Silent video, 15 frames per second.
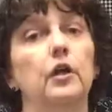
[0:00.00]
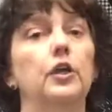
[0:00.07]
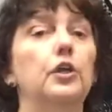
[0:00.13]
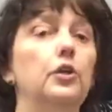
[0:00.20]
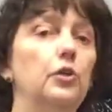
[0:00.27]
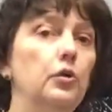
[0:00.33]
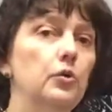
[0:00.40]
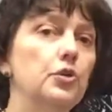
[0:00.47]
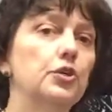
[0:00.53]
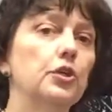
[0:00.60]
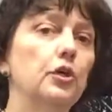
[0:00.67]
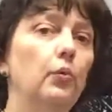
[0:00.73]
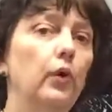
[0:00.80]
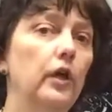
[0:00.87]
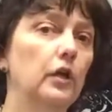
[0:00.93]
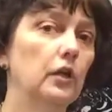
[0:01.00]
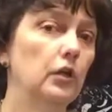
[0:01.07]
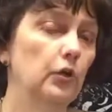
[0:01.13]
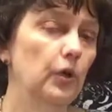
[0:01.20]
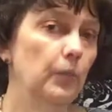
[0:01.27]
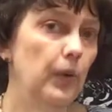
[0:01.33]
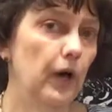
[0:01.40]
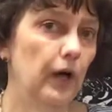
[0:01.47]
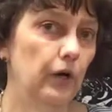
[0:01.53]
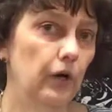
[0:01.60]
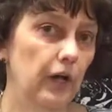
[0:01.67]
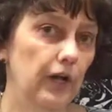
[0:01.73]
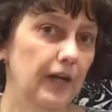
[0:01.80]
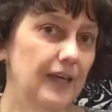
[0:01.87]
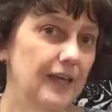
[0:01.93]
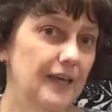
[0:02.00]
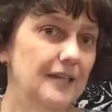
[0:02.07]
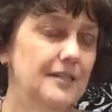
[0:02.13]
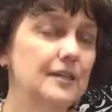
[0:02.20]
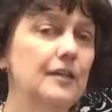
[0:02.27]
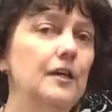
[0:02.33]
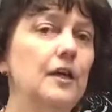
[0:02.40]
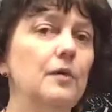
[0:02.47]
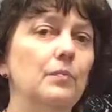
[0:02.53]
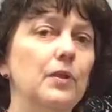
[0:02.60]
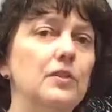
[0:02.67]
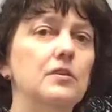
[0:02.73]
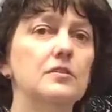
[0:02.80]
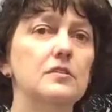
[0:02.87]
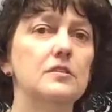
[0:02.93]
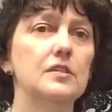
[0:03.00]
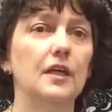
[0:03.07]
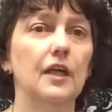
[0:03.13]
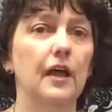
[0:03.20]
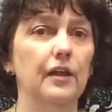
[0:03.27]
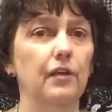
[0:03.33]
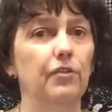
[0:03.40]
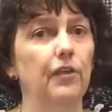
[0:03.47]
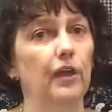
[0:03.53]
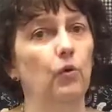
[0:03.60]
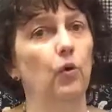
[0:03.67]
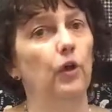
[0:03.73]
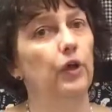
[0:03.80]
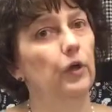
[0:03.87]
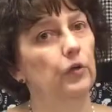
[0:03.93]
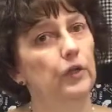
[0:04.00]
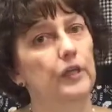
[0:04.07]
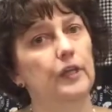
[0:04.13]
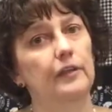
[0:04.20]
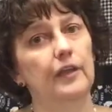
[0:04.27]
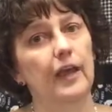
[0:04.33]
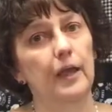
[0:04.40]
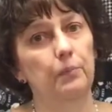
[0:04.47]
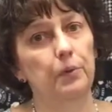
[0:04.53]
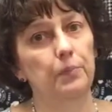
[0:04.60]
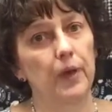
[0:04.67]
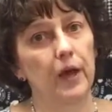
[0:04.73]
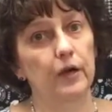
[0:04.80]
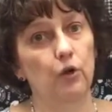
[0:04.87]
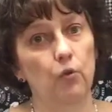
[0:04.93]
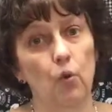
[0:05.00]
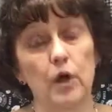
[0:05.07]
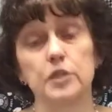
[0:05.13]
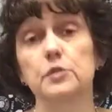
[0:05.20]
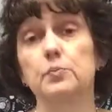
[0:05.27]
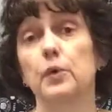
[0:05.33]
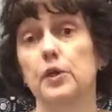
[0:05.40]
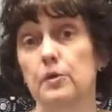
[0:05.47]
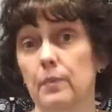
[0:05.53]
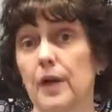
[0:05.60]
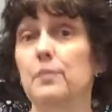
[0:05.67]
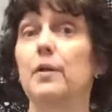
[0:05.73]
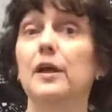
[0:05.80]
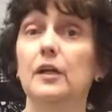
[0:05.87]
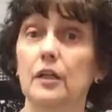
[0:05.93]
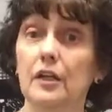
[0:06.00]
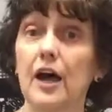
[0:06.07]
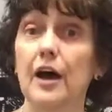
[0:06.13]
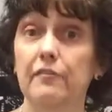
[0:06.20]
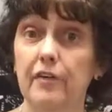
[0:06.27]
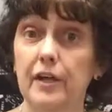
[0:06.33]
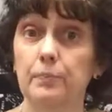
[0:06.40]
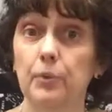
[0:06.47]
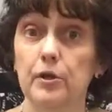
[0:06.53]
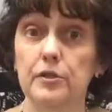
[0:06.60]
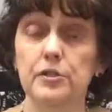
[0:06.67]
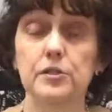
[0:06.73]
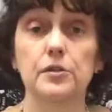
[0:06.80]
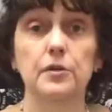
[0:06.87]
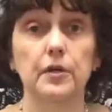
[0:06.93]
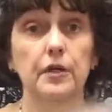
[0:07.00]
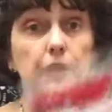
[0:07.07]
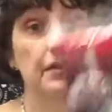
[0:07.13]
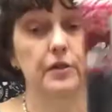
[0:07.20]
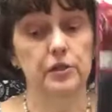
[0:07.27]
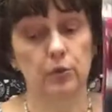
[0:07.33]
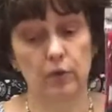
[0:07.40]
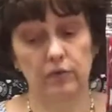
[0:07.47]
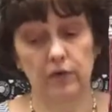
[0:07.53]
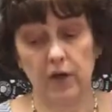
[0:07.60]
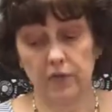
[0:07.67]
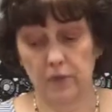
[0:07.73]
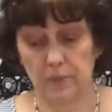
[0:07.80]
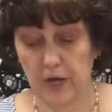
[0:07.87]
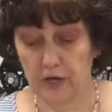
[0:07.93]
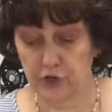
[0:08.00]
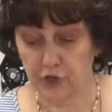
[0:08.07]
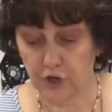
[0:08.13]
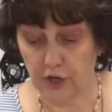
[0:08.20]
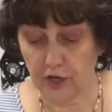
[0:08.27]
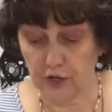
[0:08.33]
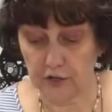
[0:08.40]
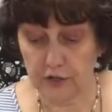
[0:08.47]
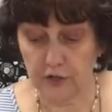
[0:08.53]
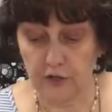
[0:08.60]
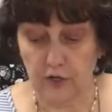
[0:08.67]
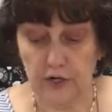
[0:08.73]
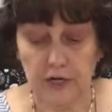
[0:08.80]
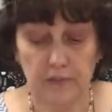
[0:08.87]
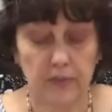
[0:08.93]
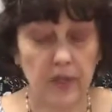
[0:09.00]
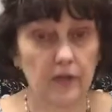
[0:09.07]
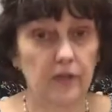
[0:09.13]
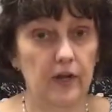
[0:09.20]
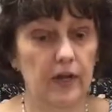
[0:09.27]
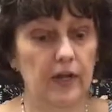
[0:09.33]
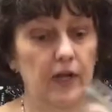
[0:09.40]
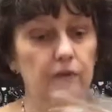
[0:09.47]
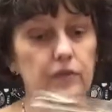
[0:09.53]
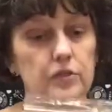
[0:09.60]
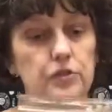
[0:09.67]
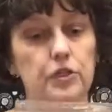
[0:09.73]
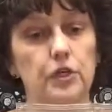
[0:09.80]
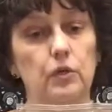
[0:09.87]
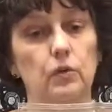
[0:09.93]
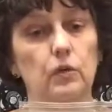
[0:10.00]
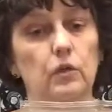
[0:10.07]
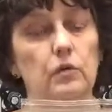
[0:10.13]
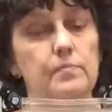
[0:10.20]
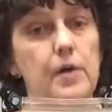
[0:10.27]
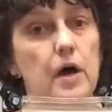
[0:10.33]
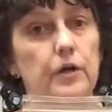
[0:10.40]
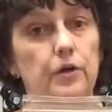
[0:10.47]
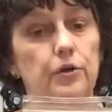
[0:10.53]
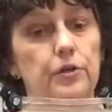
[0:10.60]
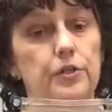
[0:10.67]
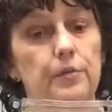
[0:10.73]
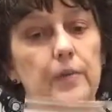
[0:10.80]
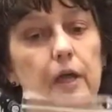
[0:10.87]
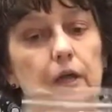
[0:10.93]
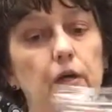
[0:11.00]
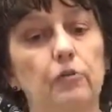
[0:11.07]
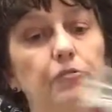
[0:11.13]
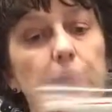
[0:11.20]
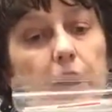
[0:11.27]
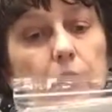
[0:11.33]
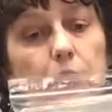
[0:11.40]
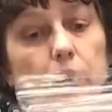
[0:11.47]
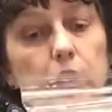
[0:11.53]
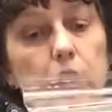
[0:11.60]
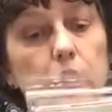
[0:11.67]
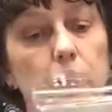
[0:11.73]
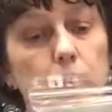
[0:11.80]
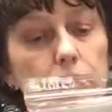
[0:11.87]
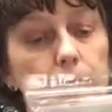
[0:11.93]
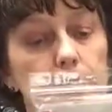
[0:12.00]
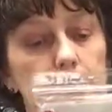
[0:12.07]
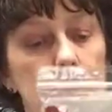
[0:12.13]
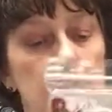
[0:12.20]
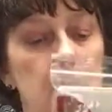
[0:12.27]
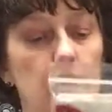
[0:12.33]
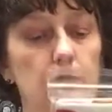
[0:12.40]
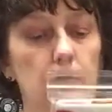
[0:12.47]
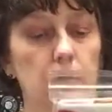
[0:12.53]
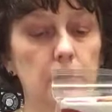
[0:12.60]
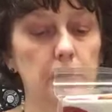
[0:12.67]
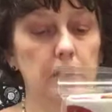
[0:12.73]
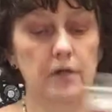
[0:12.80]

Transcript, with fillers: Usually we include a pattern in a kit, but this is the kind of thing where you only need the apron pattern once, but you might make a lot of aprons. So we've got the badger kit, and then I have this cute little modern tomato fabric with a teal.